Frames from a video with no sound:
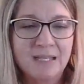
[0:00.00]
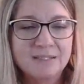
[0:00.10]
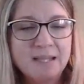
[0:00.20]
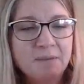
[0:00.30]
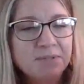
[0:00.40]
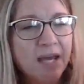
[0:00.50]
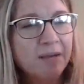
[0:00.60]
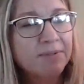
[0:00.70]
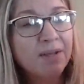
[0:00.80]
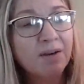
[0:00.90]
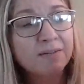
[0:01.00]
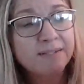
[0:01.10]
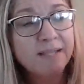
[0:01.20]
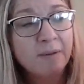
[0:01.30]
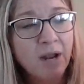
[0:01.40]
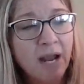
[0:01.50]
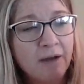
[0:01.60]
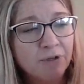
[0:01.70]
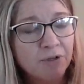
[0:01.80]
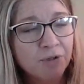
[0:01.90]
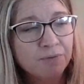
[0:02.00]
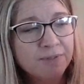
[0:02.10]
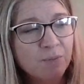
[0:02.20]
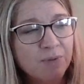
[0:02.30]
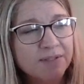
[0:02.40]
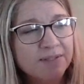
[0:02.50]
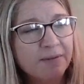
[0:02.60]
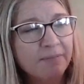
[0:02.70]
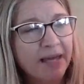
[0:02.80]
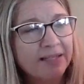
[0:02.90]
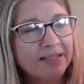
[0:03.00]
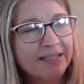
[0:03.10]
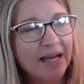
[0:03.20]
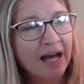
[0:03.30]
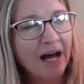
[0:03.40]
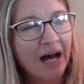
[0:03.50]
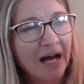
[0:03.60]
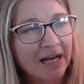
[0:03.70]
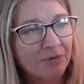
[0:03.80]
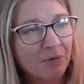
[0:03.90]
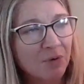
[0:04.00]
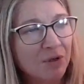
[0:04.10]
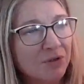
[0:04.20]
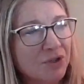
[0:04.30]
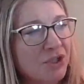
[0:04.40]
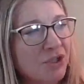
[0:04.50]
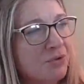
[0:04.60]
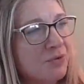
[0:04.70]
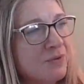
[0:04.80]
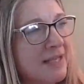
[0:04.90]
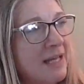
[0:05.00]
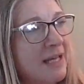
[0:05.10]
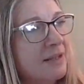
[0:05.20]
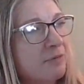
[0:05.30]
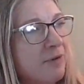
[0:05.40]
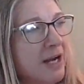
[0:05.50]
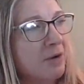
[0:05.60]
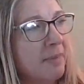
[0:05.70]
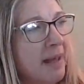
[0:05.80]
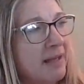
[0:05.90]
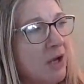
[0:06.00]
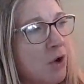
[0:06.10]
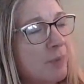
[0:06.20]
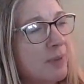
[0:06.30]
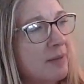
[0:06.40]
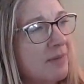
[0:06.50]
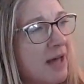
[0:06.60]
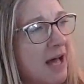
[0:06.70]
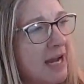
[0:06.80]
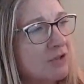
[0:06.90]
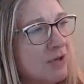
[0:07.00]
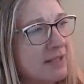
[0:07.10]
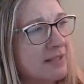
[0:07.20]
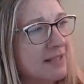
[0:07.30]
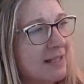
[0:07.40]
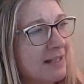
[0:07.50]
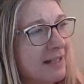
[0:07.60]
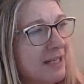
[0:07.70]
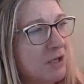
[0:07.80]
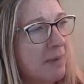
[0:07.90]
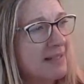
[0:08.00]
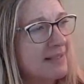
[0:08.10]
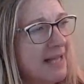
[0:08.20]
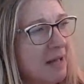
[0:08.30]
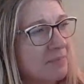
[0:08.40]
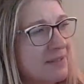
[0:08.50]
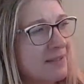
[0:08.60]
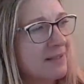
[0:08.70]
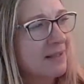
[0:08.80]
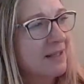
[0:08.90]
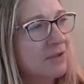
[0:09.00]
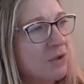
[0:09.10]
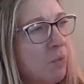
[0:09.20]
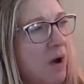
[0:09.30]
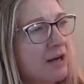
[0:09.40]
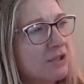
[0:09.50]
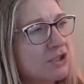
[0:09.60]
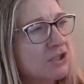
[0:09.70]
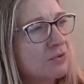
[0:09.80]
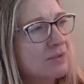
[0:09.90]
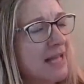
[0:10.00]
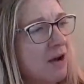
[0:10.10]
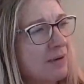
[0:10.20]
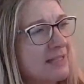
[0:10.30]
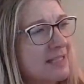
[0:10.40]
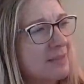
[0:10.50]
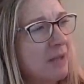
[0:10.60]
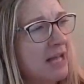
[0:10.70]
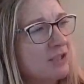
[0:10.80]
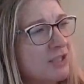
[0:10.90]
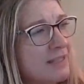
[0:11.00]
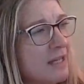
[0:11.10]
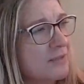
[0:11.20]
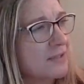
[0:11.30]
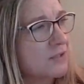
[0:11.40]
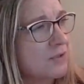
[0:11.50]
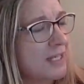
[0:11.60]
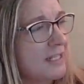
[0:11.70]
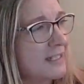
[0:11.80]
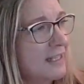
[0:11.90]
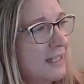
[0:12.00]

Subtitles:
Sometimes on summer afternoons, when the cement is hot through your shoes, the firemen open up the hydrant near my steps. The water shoots out and splashes down the street.